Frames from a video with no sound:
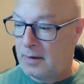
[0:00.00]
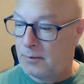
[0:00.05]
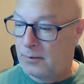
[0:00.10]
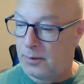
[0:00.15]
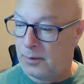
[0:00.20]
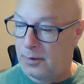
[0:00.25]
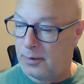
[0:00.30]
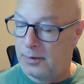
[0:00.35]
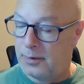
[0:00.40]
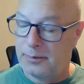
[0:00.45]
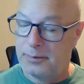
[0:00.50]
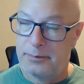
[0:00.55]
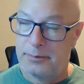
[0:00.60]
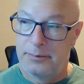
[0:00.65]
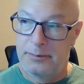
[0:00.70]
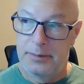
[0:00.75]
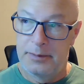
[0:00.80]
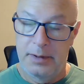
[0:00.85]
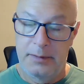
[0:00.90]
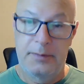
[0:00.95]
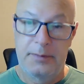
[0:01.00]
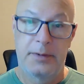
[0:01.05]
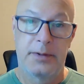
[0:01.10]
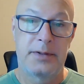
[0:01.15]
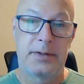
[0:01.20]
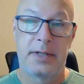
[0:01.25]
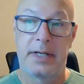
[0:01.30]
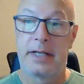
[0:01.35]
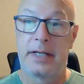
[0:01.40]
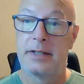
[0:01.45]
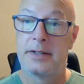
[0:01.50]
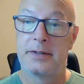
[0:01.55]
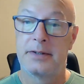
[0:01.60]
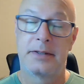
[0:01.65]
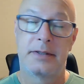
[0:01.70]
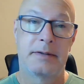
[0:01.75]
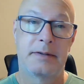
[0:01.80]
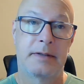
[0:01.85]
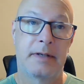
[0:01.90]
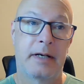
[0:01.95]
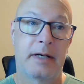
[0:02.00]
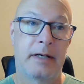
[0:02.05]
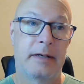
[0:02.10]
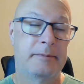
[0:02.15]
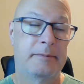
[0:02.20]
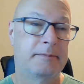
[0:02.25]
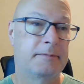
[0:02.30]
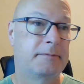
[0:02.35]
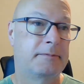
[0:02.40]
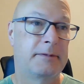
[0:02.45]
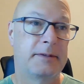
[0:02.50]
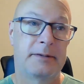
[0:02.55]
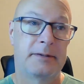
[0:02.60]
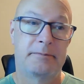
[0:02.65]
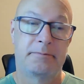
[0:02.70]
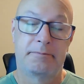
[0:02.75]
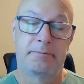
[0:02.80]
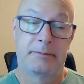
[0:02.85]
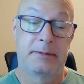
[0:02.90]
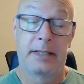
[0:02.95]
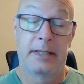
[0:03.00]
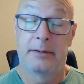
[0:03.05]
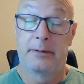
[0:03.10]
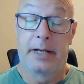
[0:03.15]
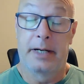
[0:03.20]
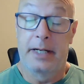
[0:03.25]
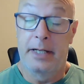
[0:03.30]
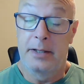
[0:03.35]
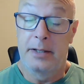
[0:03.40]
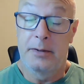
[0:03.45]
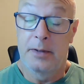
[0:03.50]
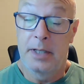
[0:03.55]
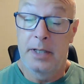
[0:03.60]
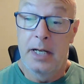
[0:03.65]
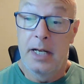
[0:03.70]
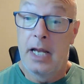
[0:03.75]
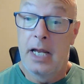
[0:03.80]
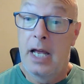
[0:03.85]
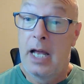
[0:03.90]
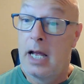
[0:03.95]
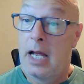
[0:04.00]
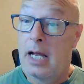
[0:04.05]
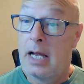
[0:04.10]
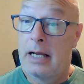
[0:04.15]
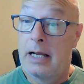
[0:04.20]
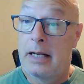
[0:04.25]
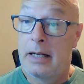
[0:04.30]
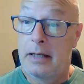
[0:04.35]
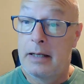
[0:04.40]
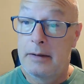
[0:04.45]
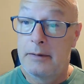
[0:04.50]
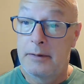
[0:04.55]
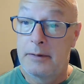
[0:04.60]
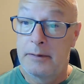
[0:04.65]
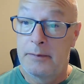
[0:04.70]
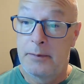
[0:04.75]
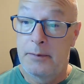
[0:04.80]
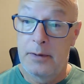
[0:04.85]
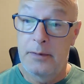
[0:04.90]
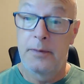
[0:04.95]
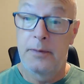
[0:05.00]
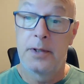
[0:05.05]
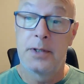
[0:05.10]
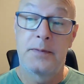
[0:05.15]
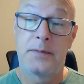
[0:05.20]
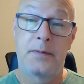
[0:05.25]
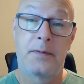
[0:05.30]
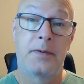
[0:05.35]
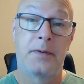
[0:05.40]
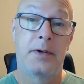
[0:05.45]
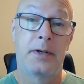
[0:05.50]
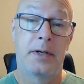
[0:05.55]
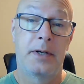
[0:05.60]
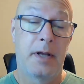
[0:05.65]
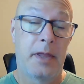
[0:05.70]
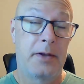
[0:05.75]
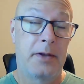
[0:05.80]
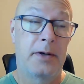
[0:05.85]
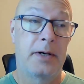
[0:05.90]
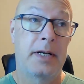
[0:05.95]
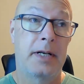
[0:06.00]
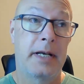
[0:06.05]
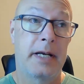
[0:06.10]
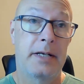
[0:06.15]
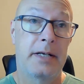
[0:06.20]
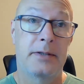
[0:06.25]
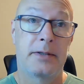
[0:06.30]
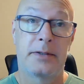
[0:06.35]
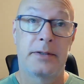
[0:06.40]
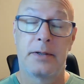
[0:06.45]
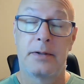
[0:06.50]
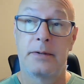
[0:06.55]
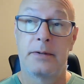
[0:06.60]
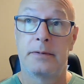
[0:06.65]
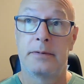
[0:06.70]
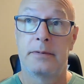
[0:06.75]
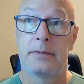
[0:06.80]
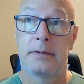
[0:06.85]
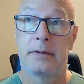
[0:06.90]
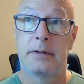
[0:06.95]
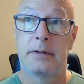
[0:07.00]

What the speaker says: For the first thing is getting right into it. For 30 days or so,